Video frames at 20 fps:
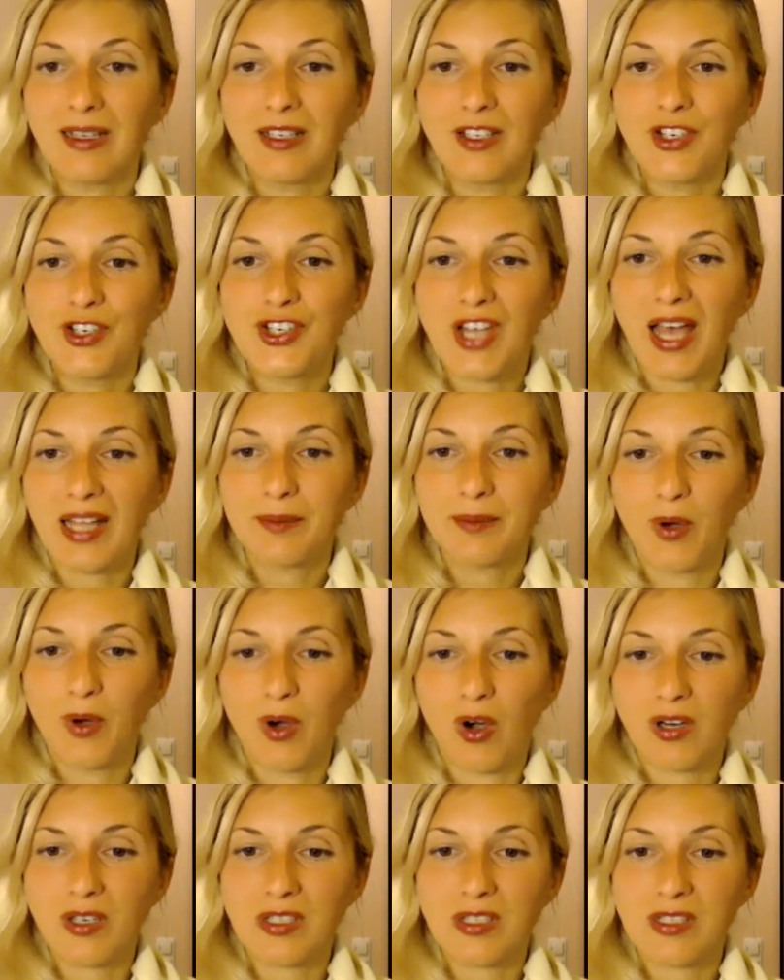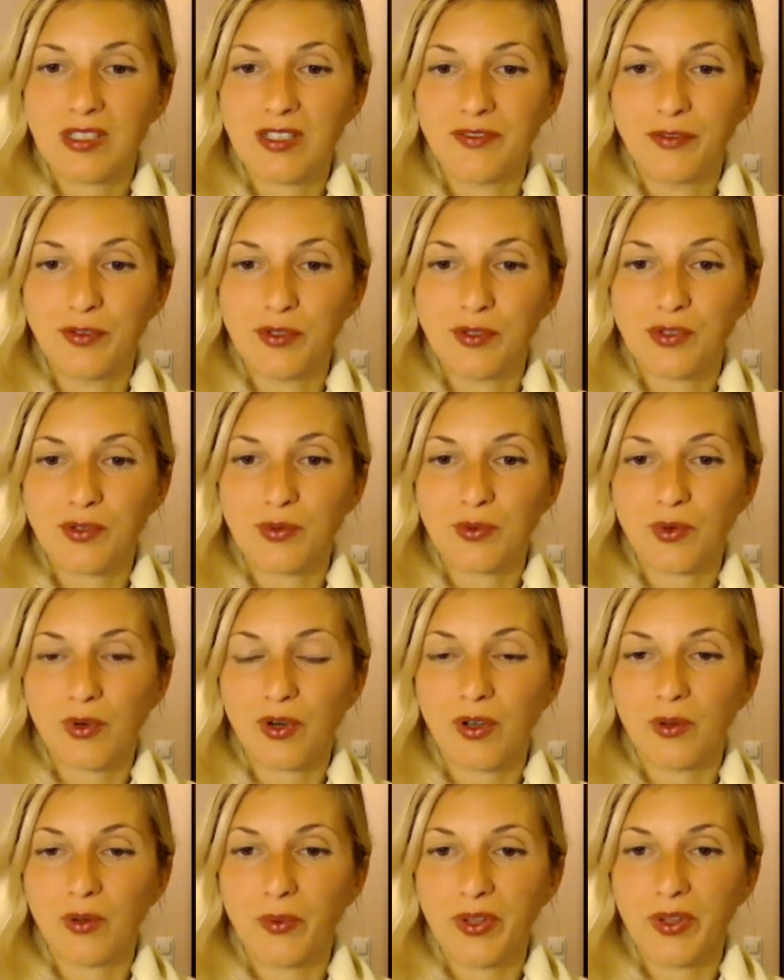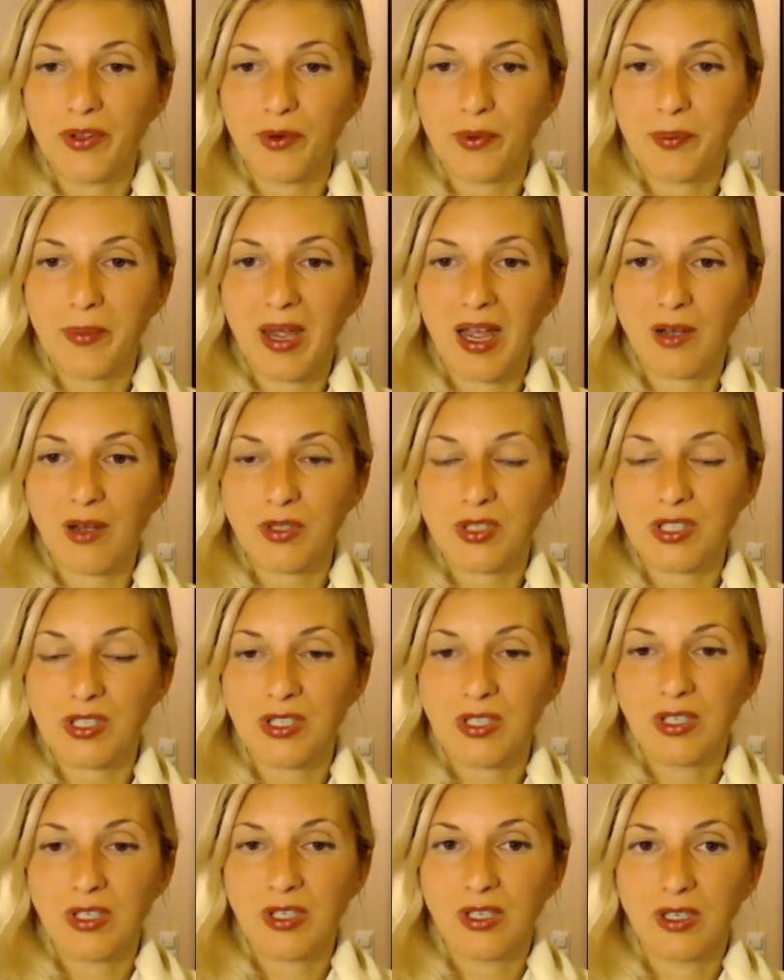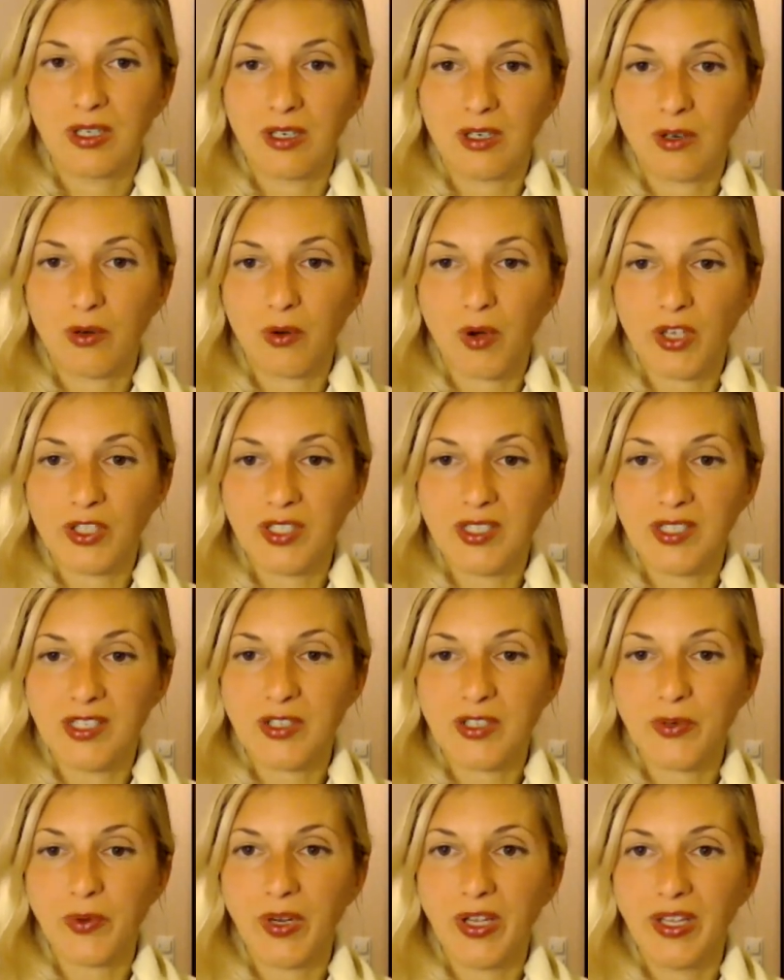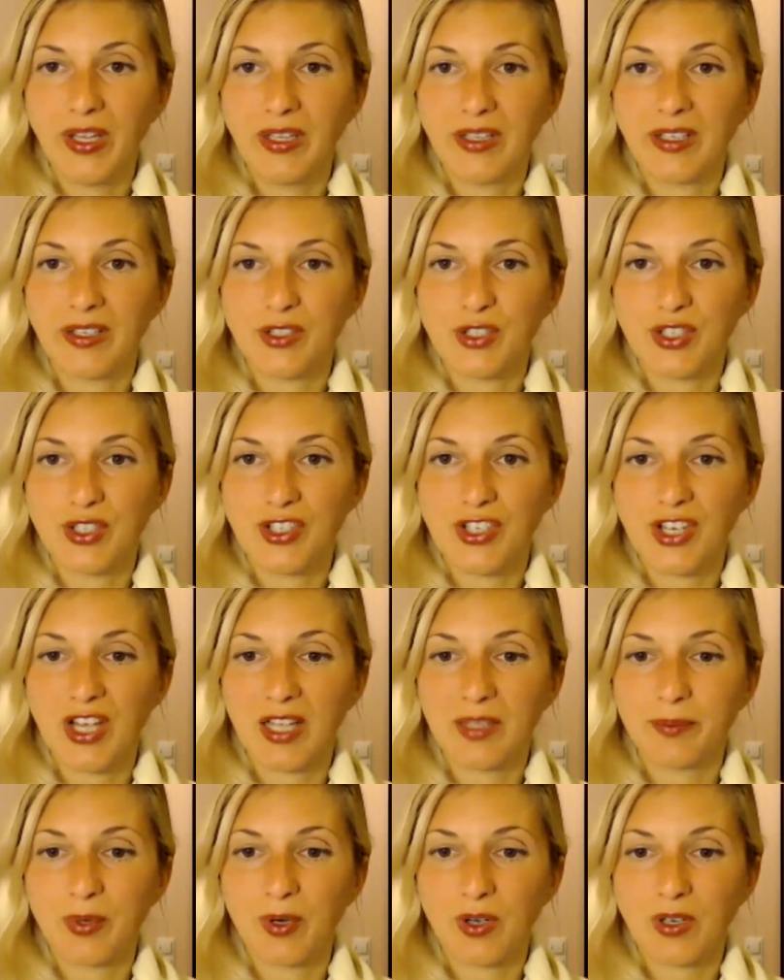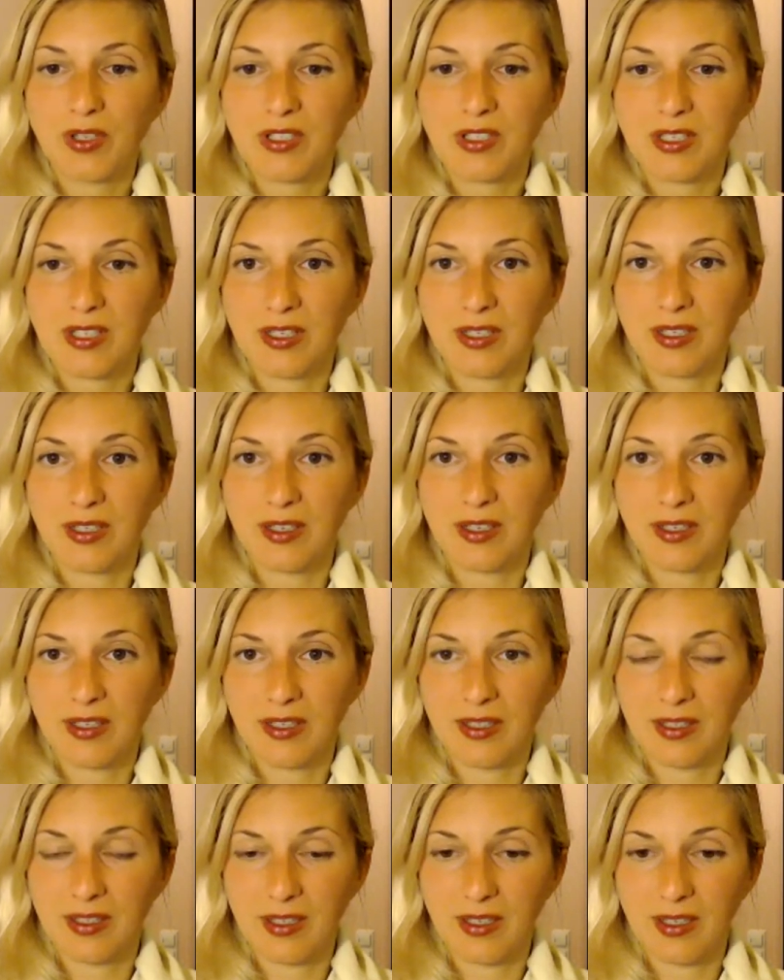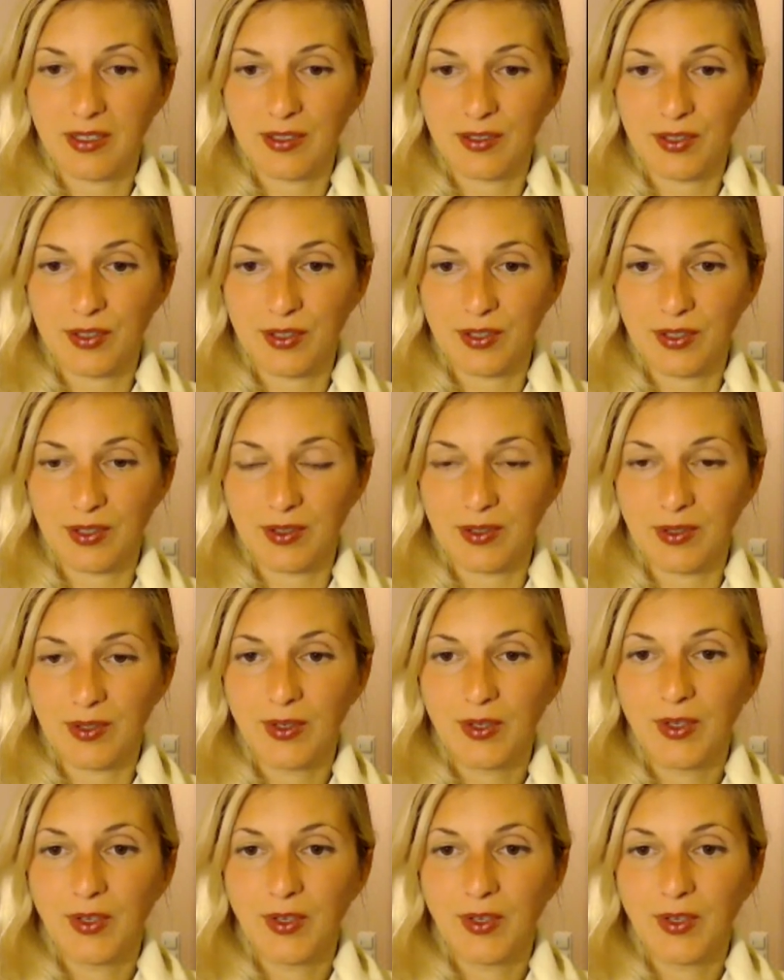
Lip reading: chat box. If you scroll with your mouse across the screen, there's a chat box at the